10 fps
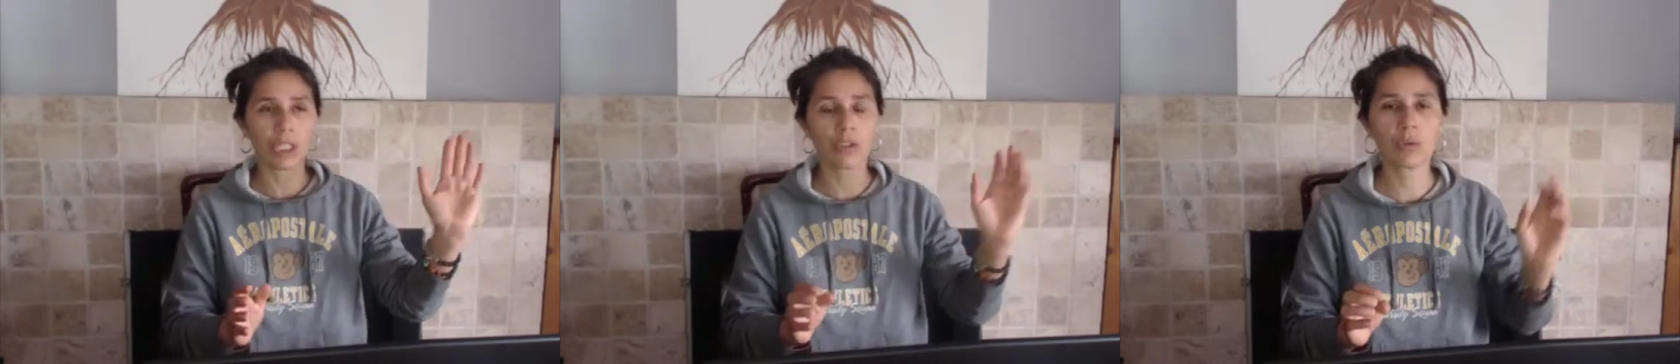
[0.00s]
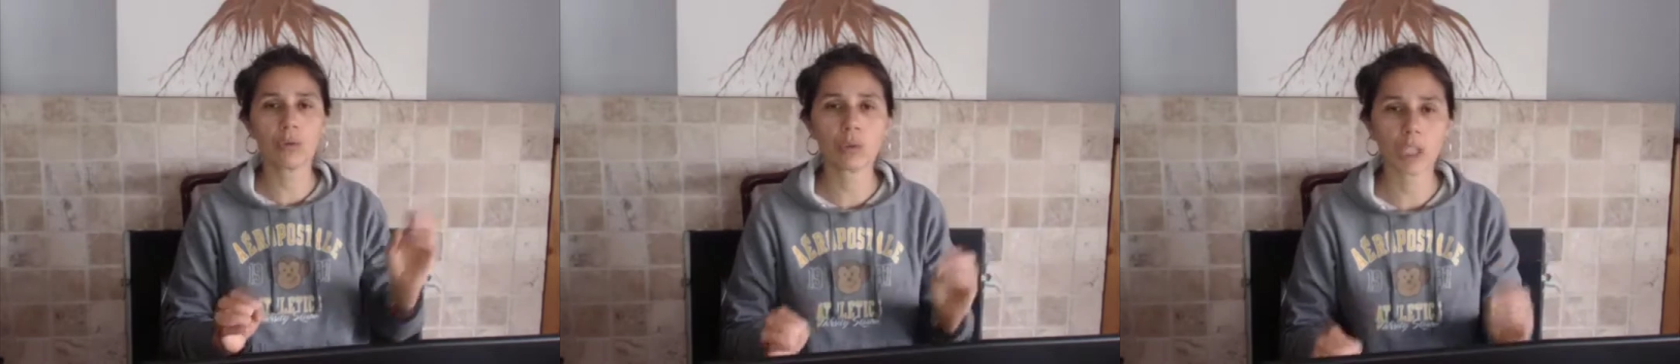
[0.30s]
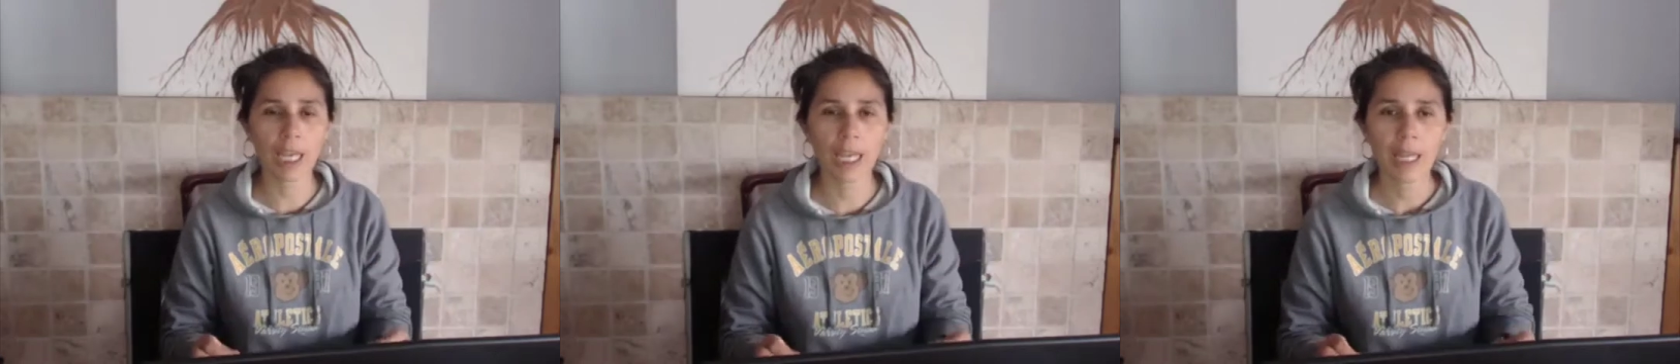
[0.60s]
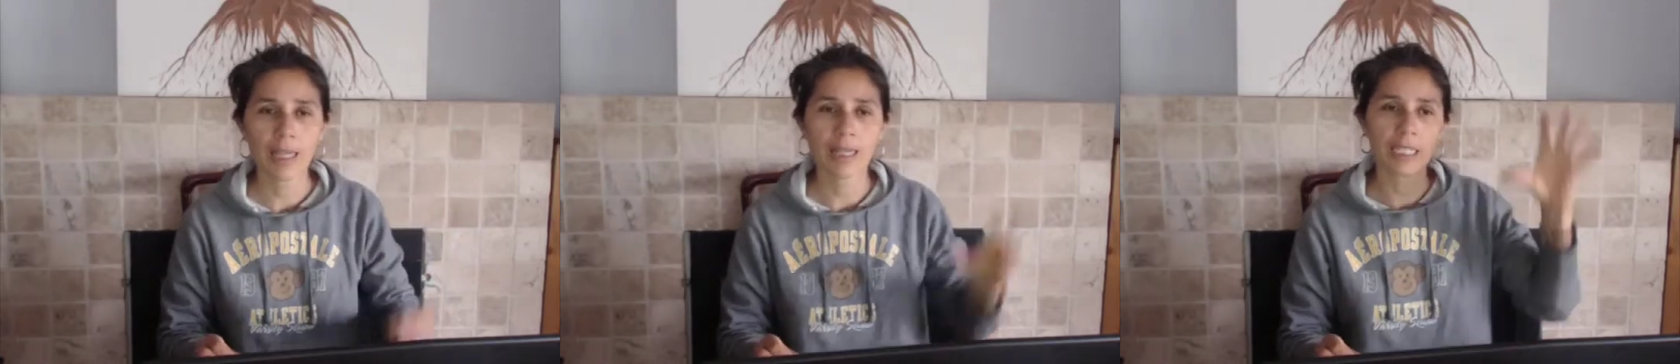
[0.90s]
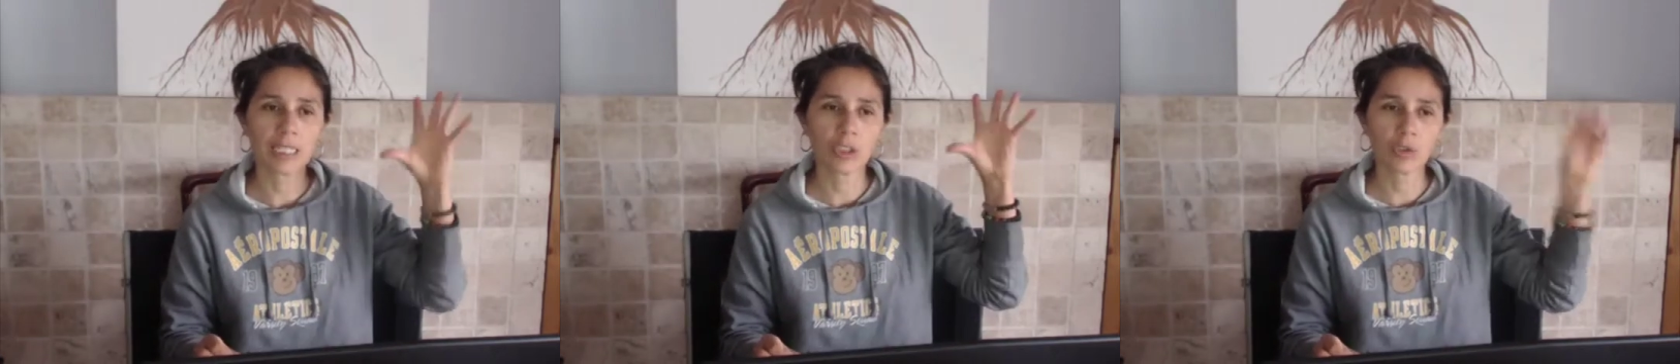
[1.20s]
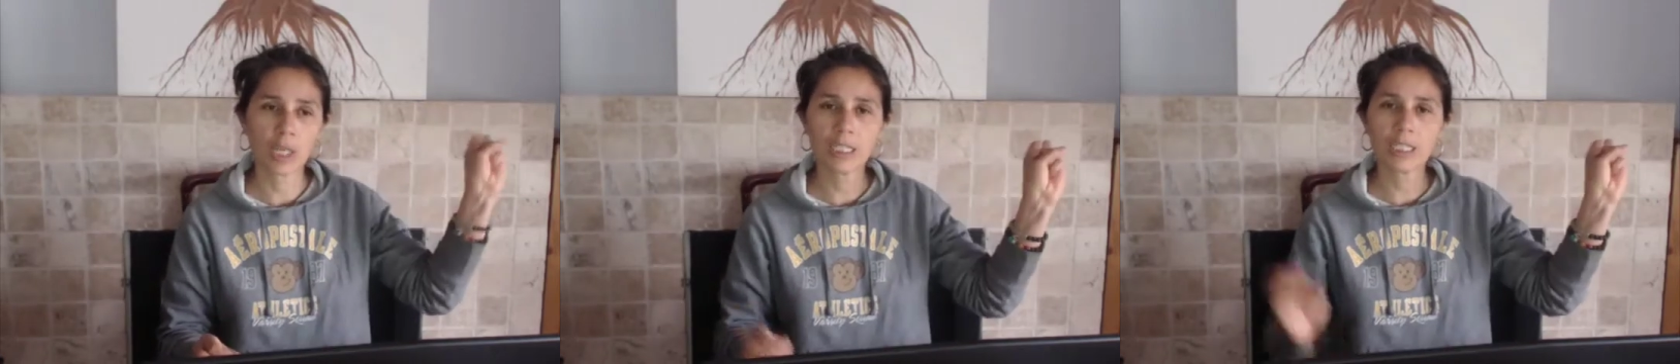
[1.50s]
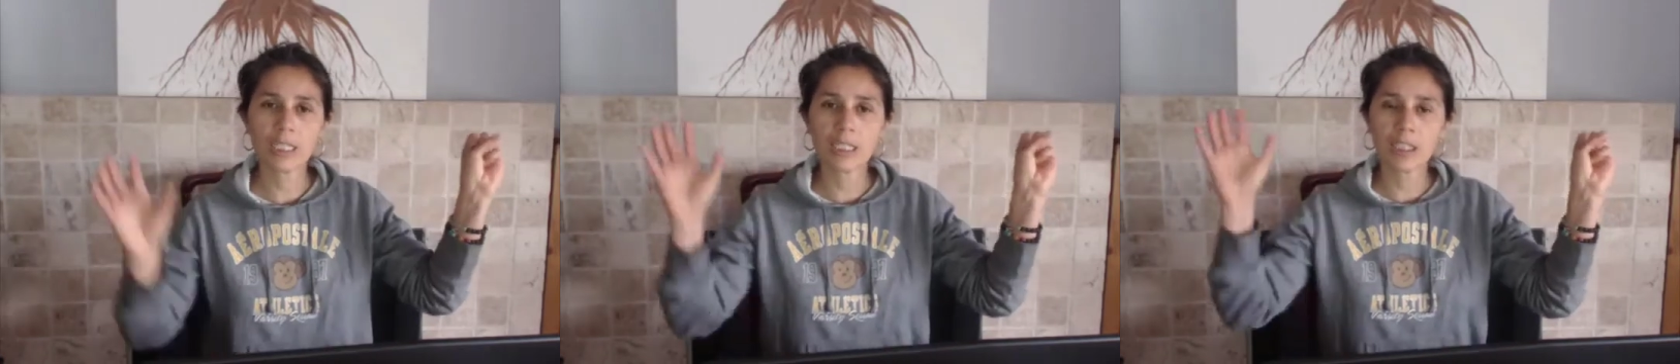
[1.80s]
they used to say the stress
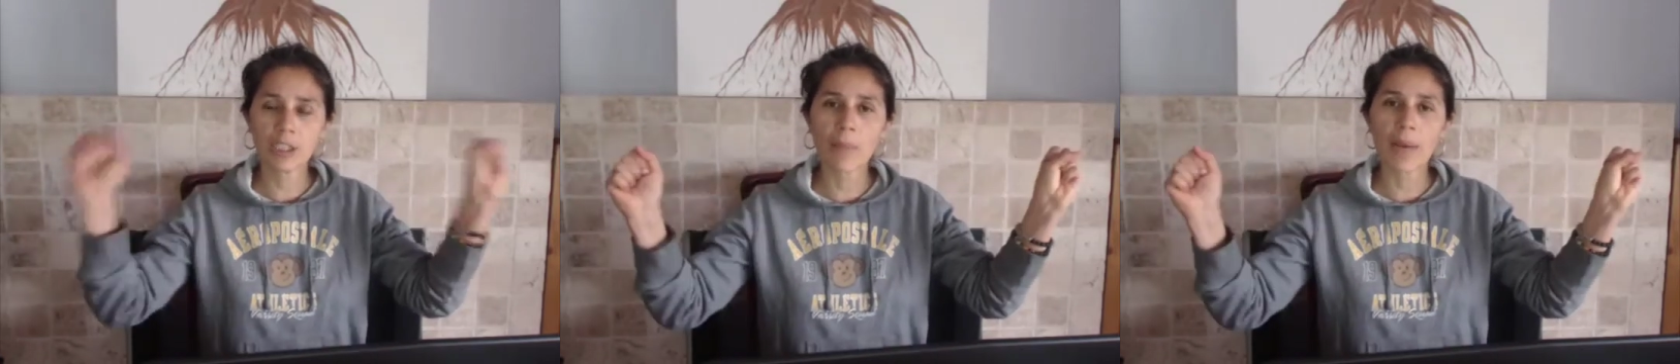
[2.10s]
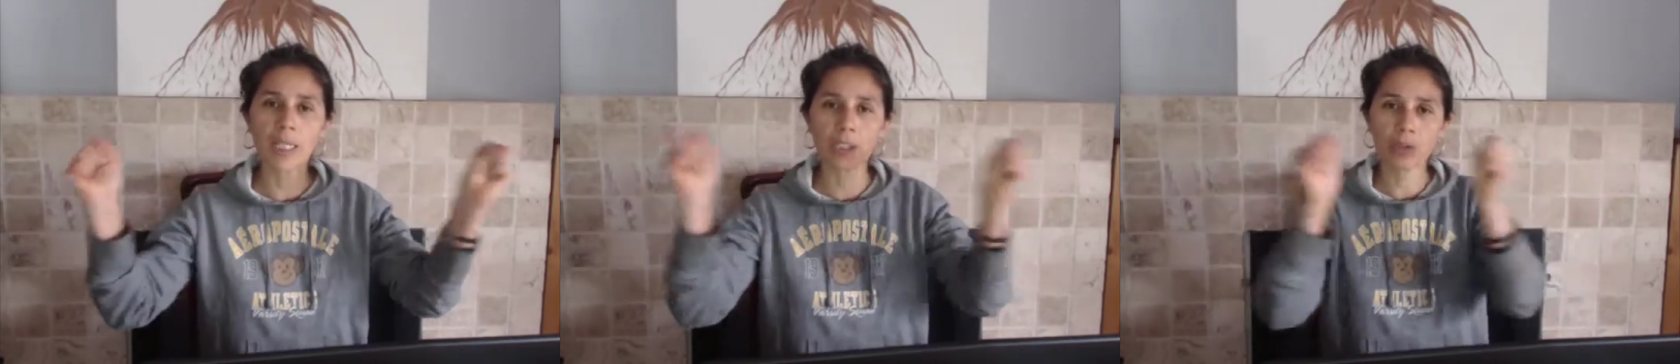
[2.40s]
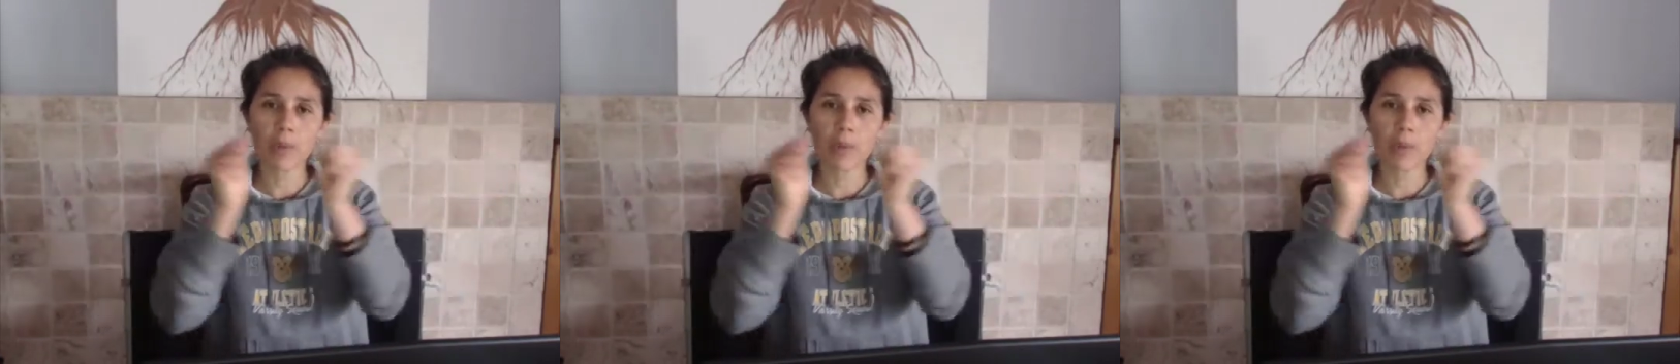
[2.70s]
in the stomach